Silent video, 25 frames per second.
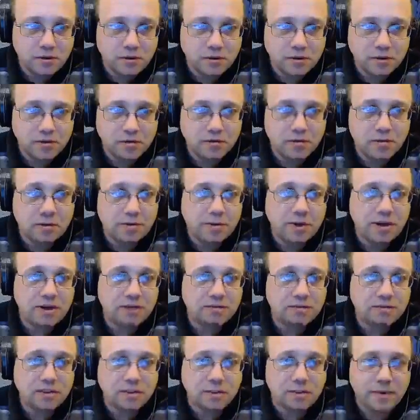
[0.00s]
We're waiting
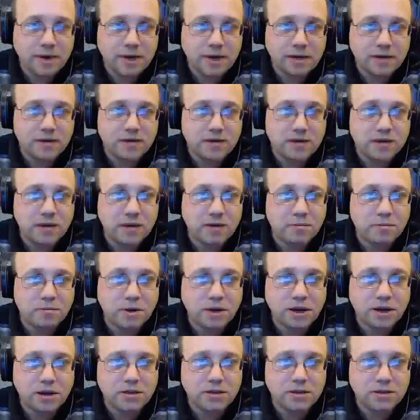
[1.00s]
for the wagons to come
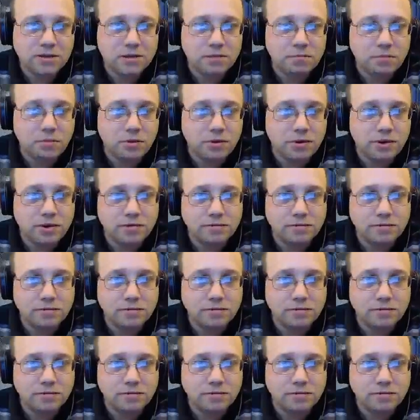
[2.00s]
past this point.